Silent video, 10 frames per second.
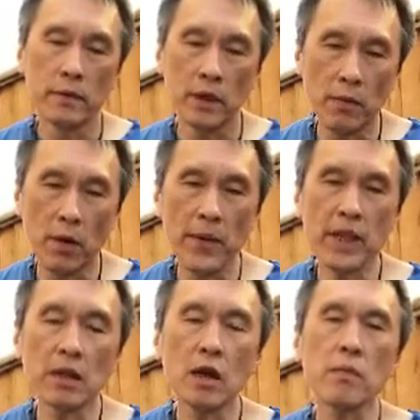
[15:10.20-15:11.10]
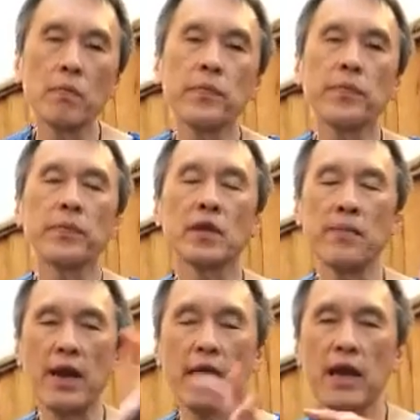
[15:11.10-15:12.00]
The momentum,
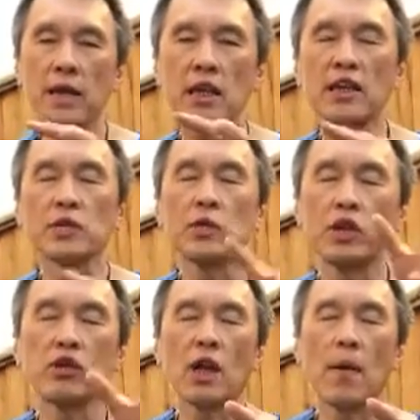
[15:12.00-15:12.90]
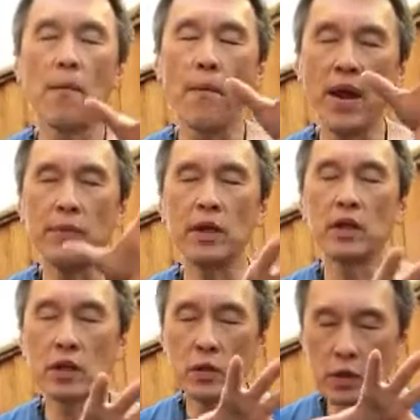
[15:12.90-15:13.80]
the mechanics, which you can map
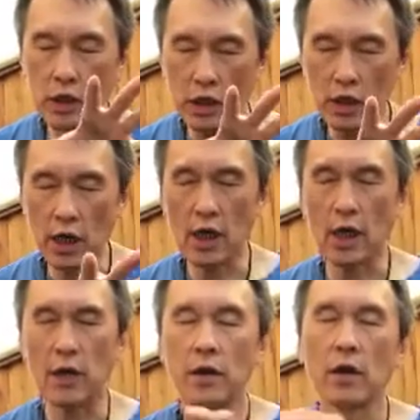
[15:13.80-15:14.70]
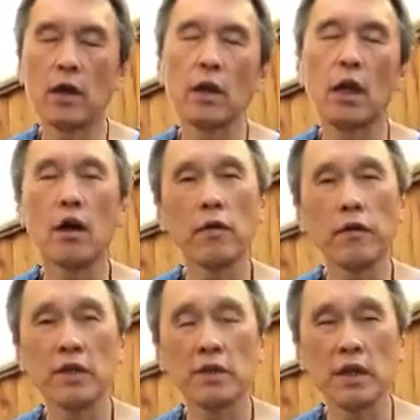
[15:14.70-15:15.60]
into the uh, law of
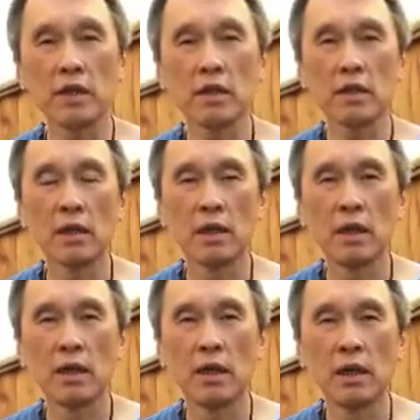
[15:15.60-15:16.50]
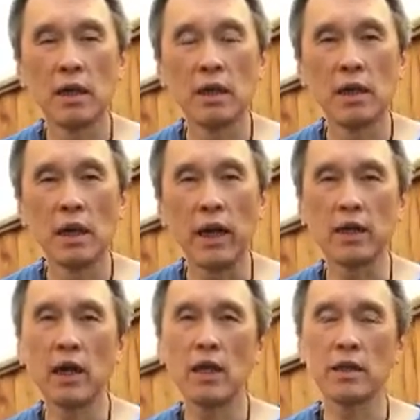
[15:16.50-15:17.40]
physics.
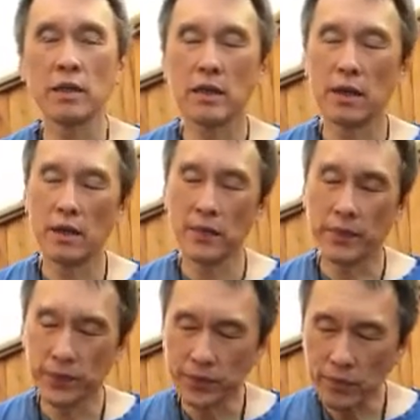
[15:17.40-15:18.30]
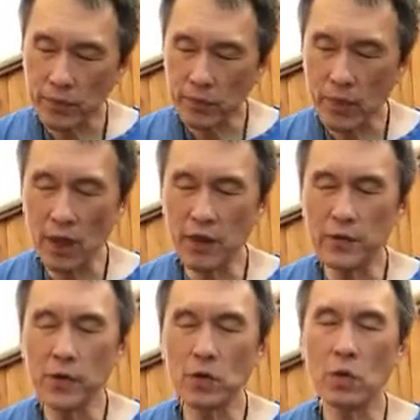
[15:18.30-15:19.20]
And then
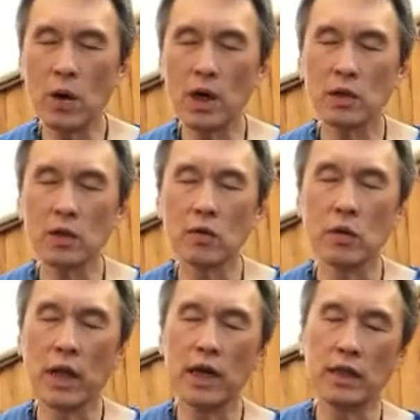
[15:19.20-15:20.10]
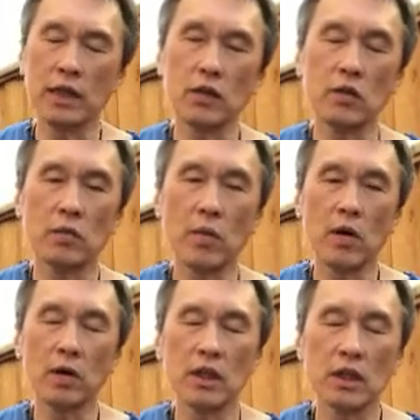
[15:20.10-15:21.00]
if you want to get into
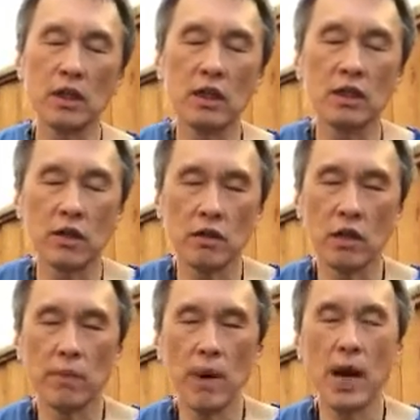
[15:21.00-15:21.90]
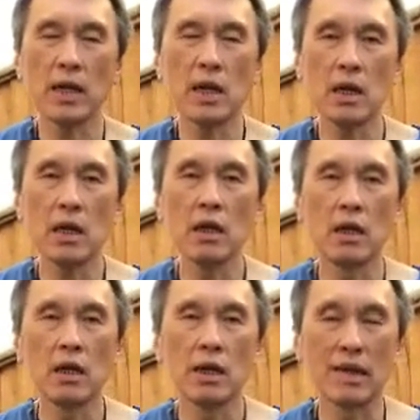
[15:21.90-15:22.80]
more details on the body,
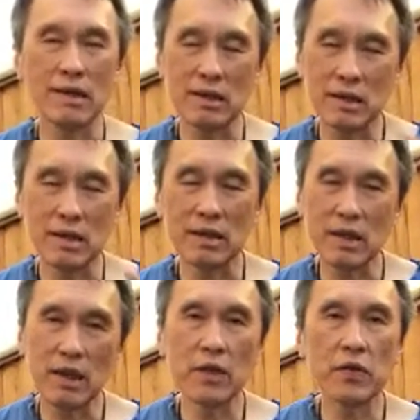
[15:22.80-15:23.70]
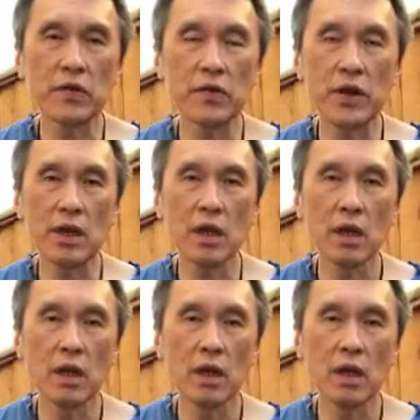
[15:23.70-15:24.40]
that's the 613 tree.